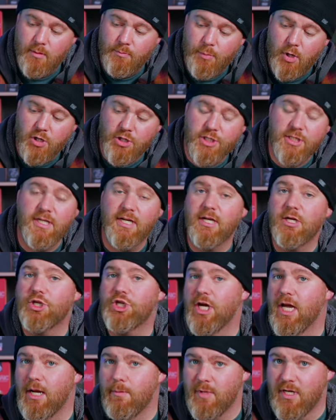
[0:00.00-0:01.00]
purchasing
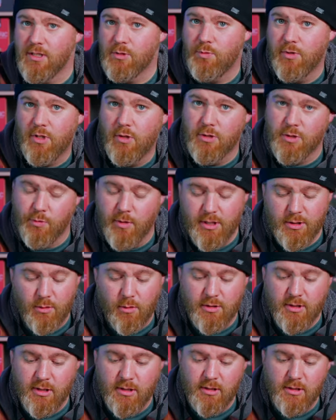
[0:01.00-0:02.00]
enchantments with those
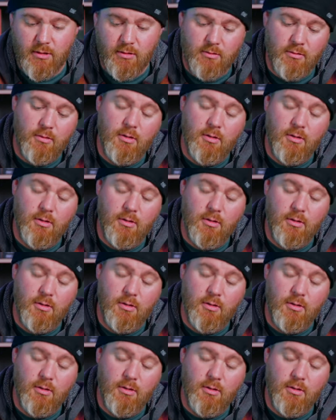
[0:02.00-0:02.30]
resources,